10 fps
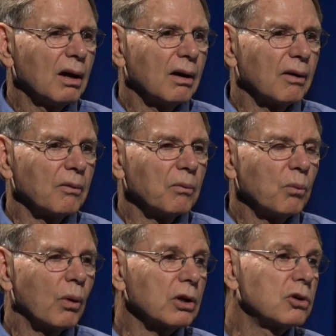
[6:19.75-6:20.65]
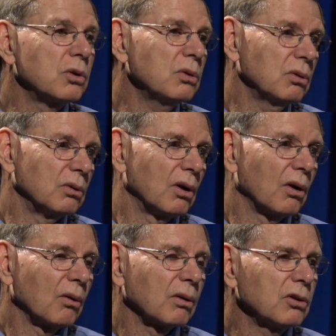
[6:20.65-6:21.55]
What do you
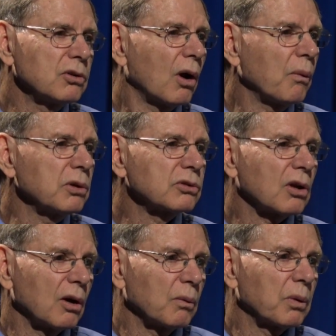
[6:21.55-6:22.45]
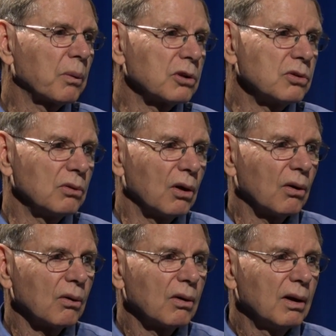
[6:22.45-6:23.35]
know? Because you always start with what you know.